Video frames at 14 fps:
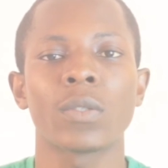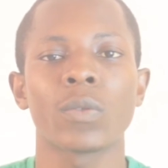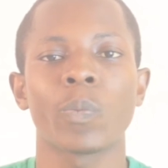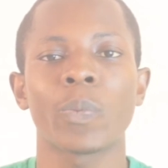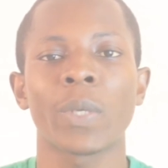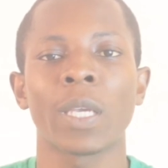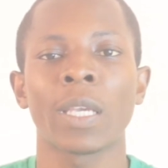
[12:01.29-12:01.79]
to
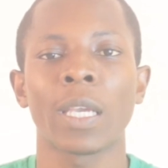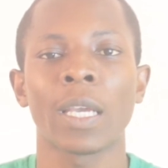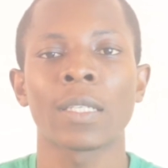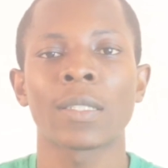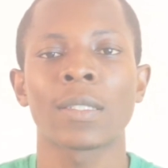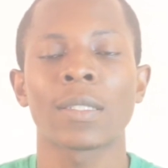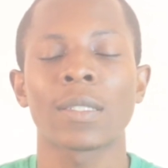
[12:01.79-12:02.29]
pick
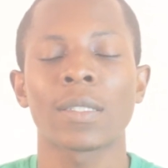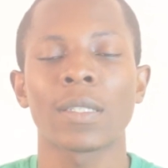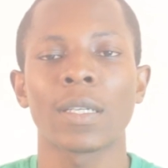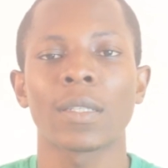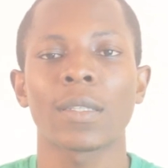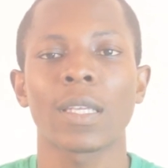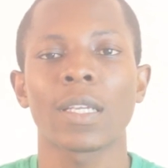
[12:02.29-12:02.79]
a
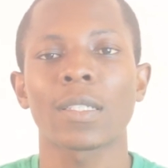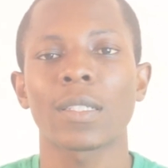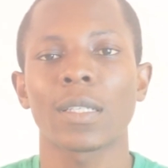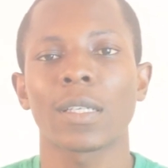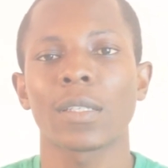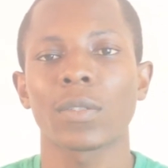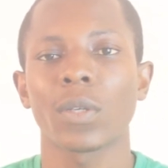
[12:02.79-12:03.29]
sentence
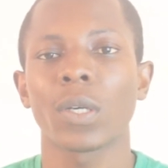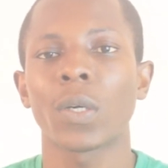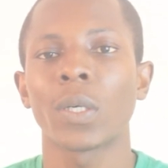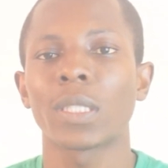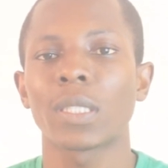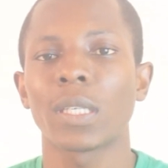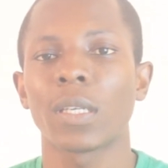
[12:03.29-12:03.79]
that does not
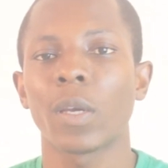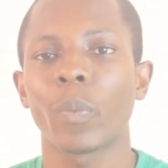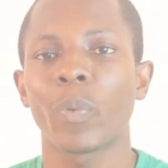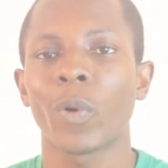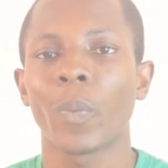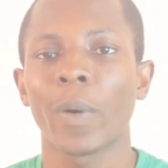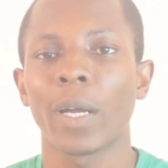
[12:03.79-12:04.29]
contain a
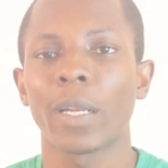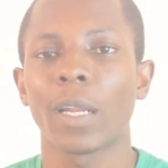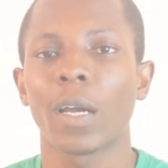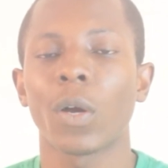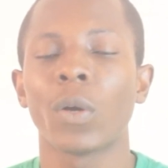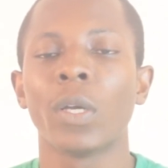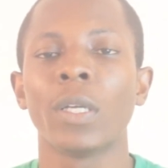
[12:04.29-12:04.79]
proper
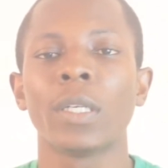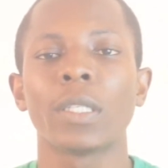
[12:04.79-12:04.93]
noun,